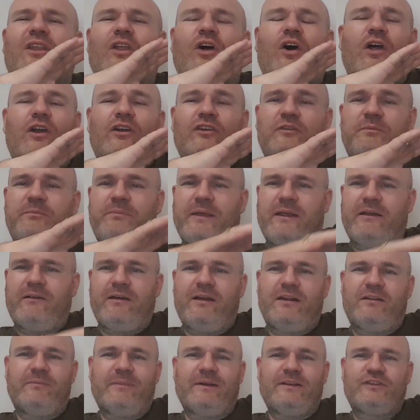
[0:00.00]
large
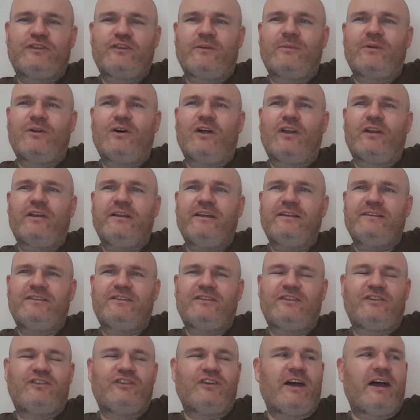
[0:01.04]
period of my summer holidays as
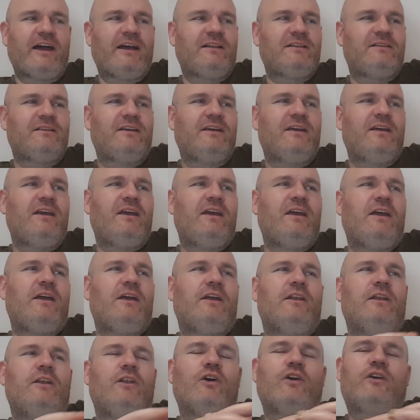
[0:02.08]
a child
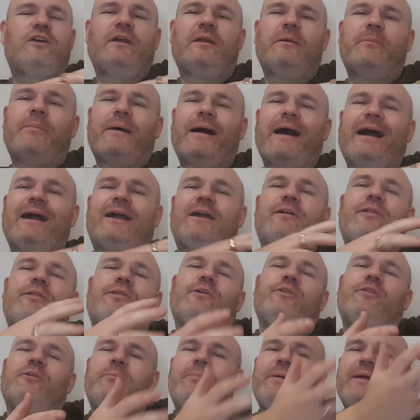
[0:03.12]
looking back
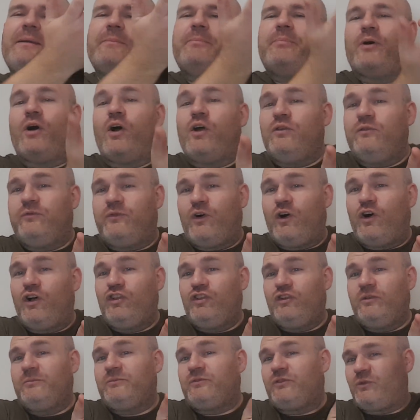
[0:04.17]
through the big bound
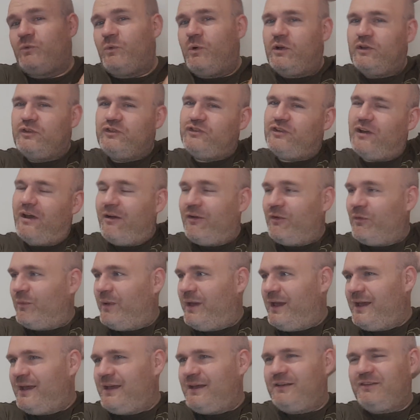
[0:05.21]
volumes of the Watchtower and
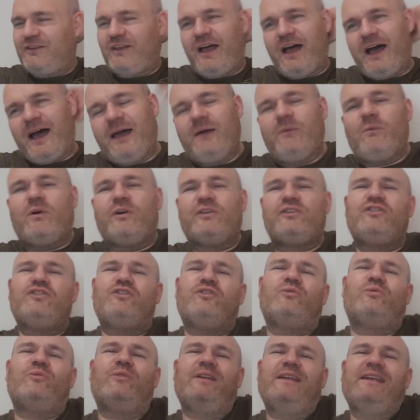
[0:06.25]
Awake because I wanted
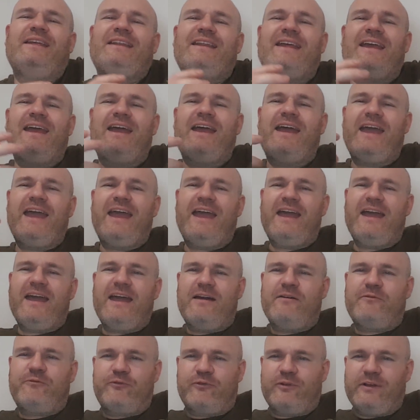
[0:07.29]
to read
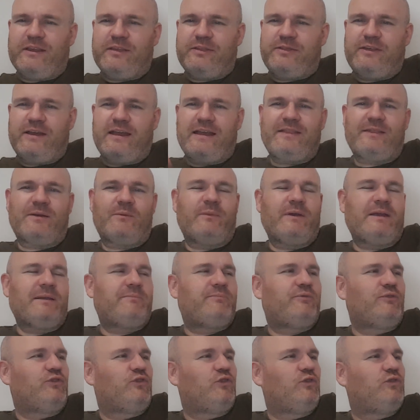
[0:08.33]
everything that we had
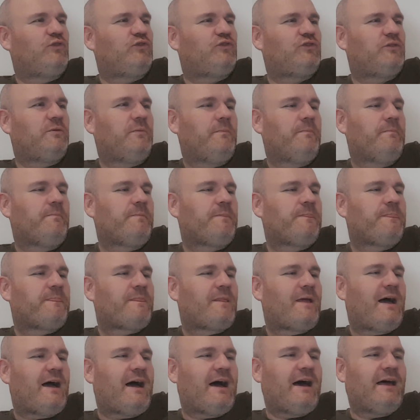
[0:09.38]
produced.
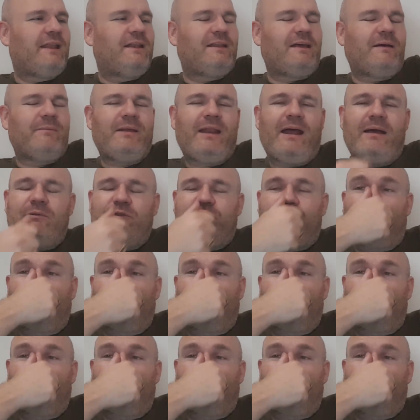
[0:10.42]
And I mean, I was